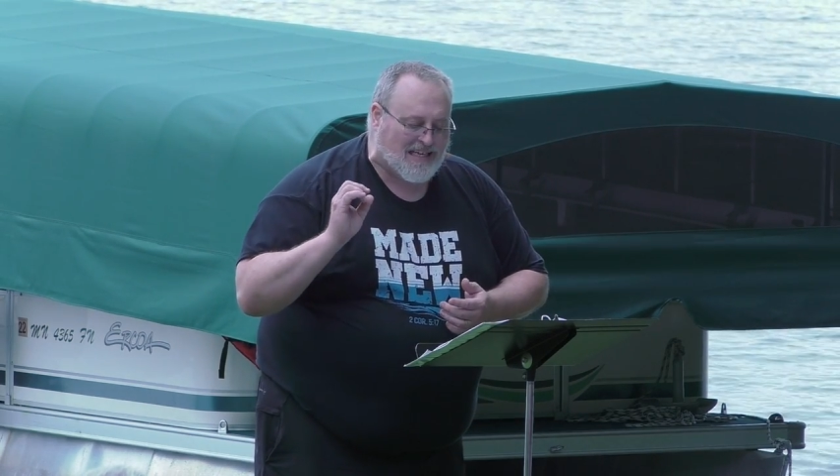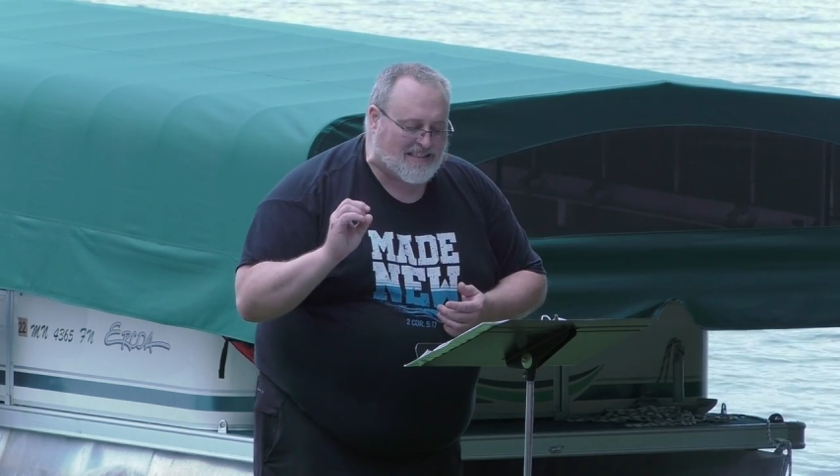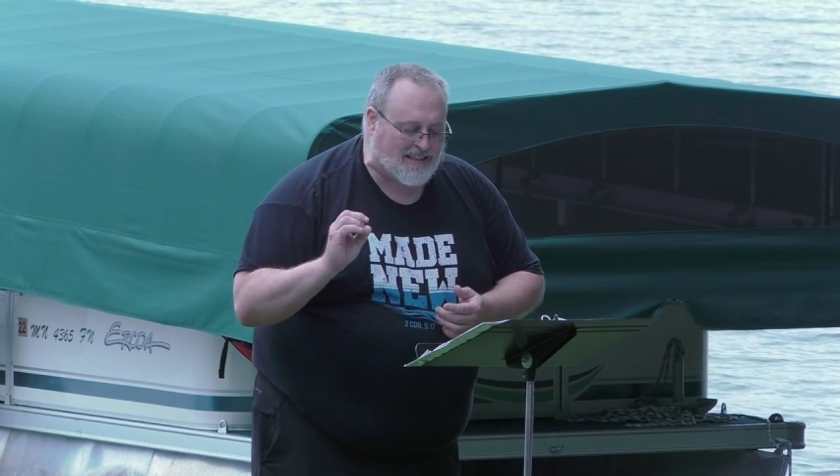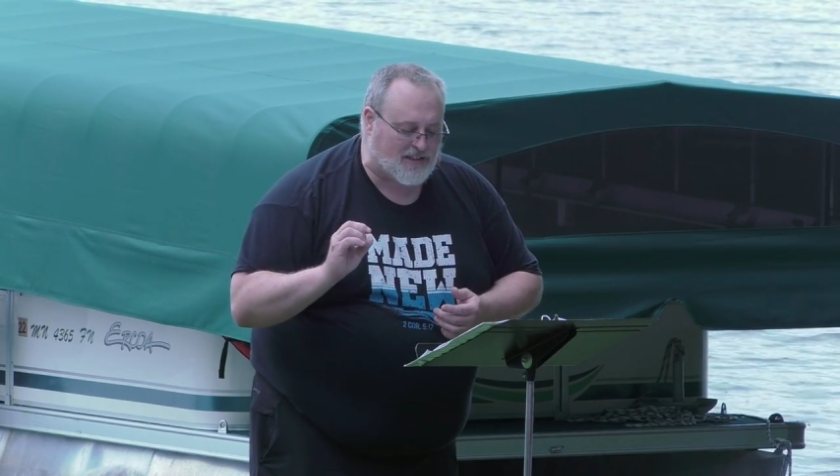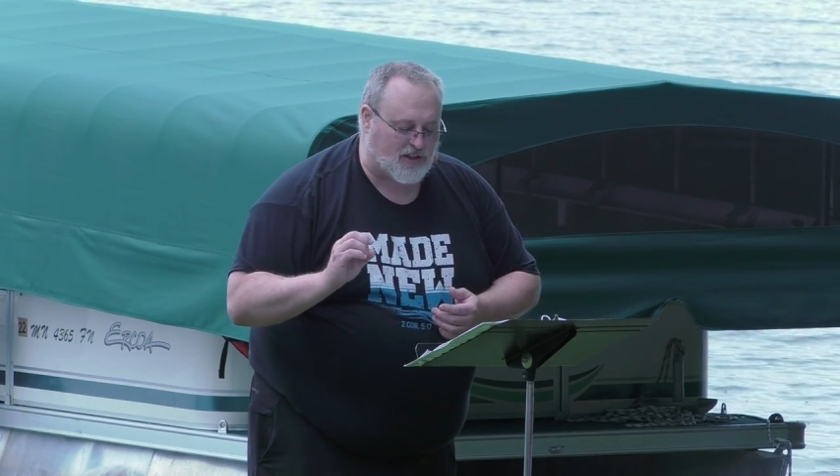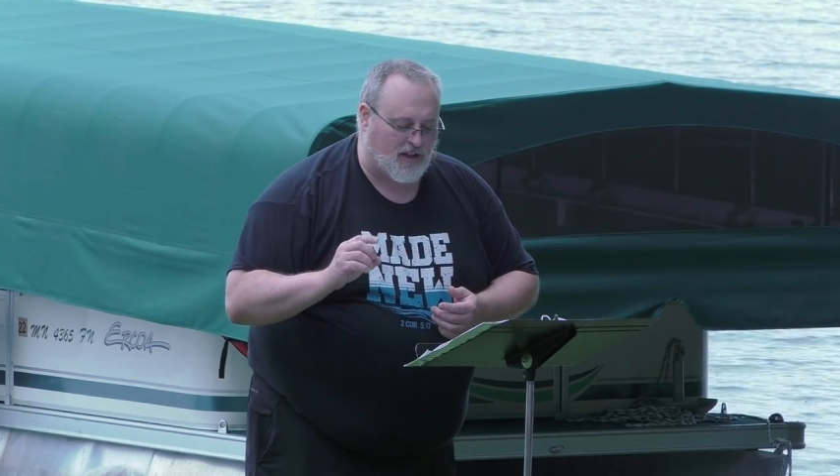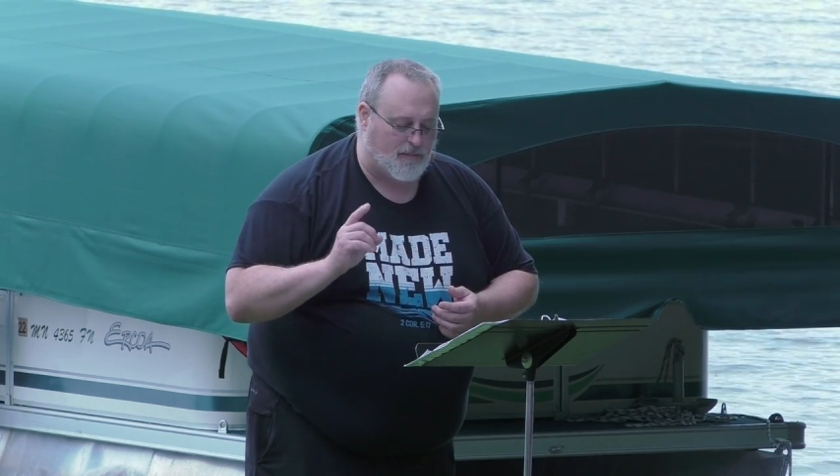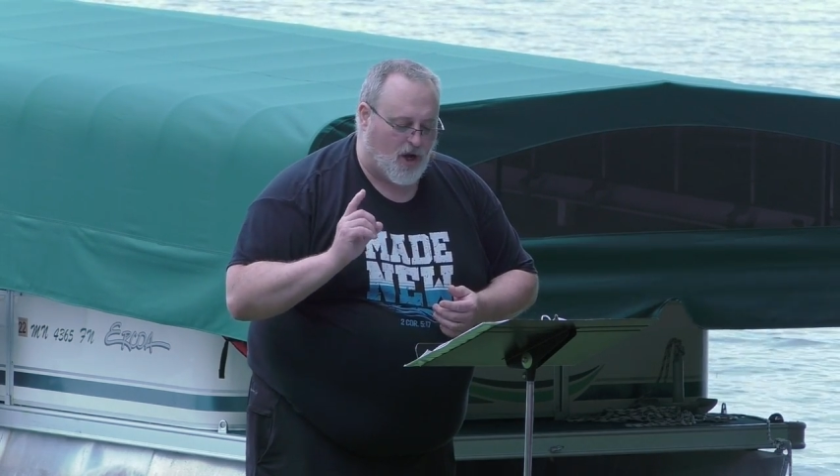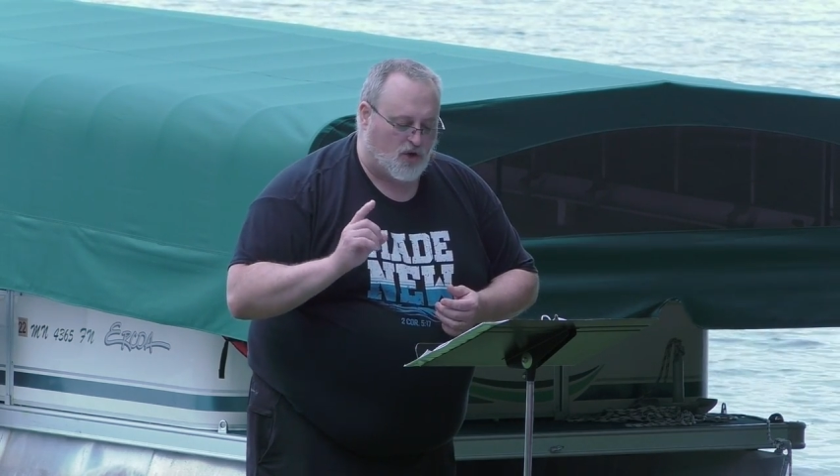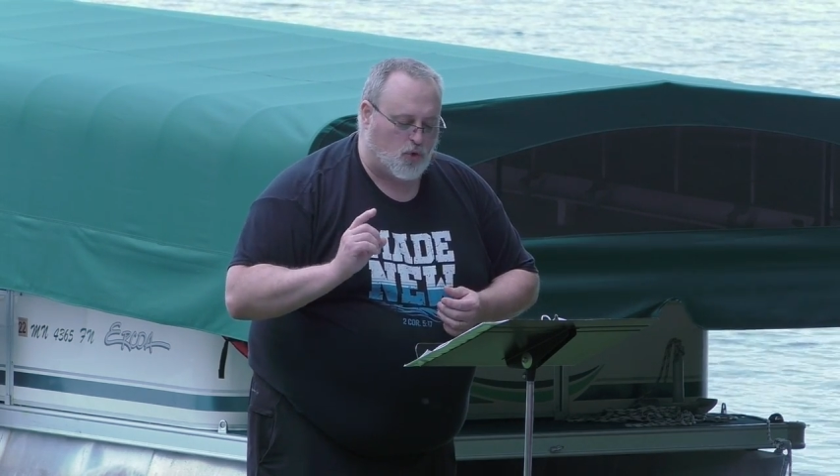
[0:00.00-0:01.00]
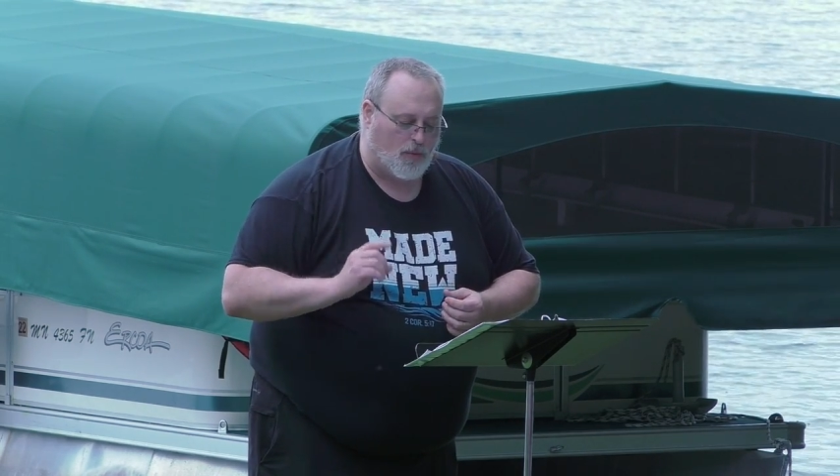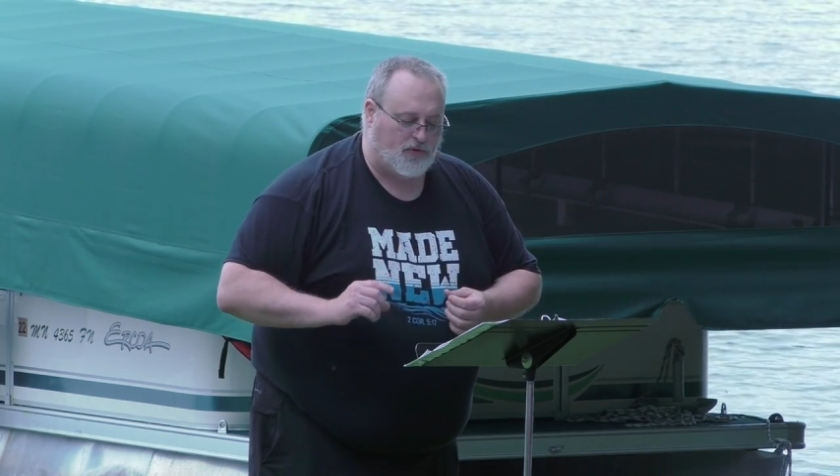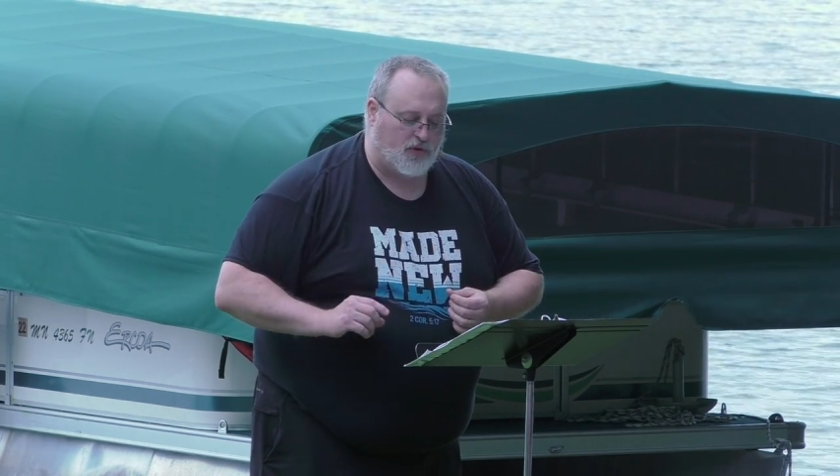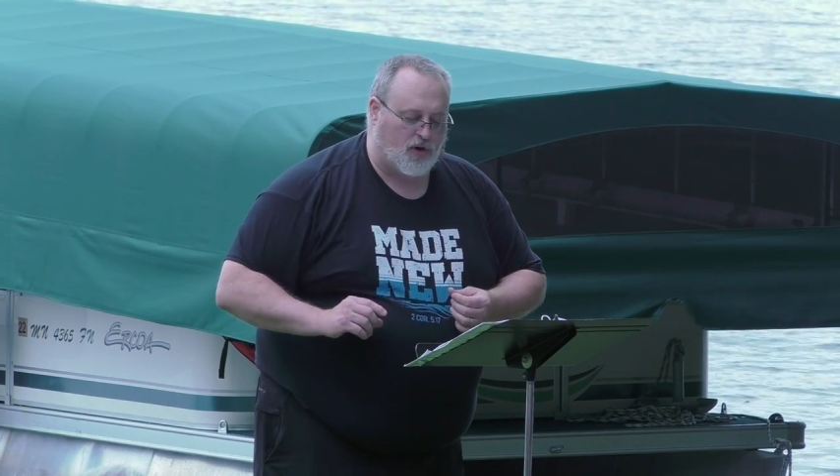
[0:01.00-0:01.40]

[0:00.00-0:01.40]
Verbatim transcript: twenty-eight, eighteen through twenty.